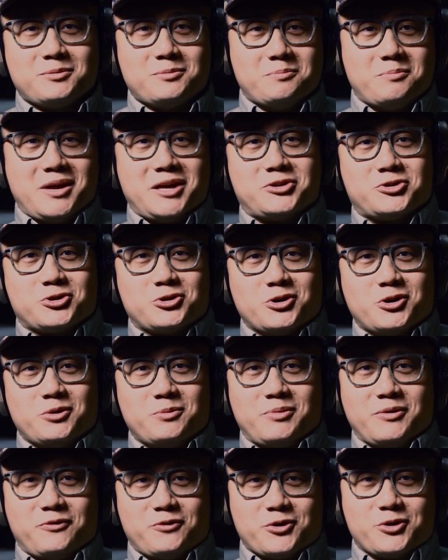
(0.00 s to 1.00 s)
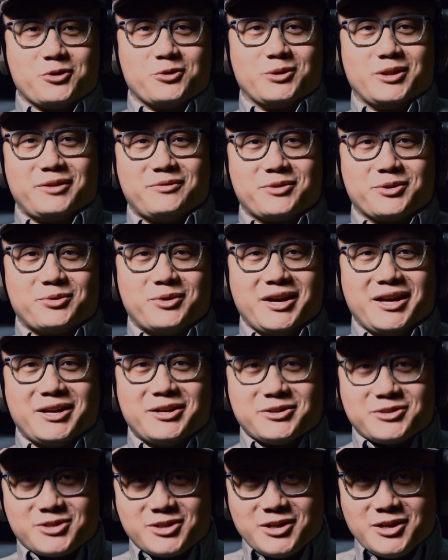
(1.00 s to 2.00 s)
Make sure before you leave the
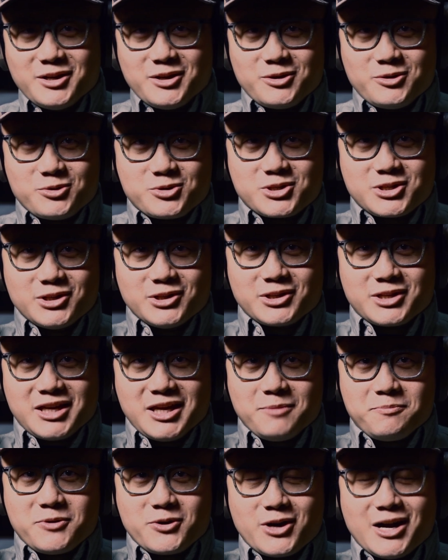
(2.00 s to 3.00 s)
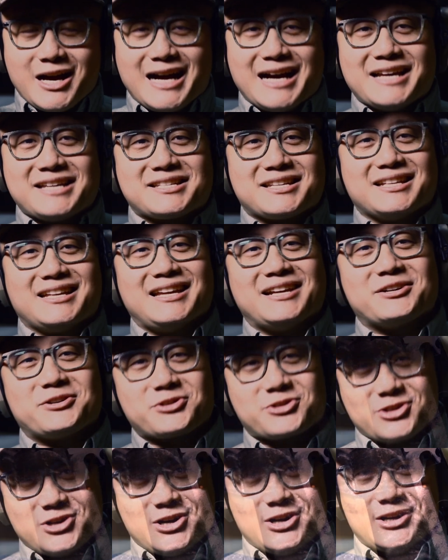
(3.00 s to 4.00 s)
range, you still keep your eyes and
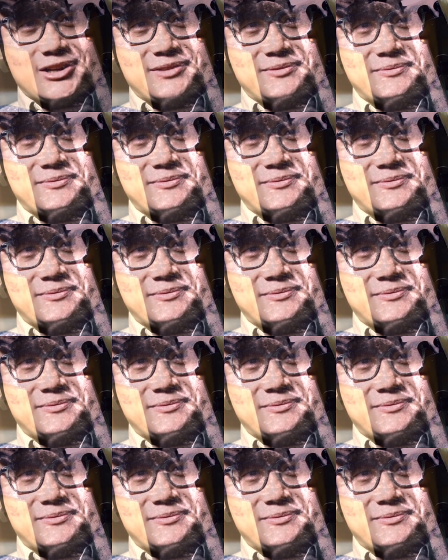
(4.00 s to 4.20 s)
ears on.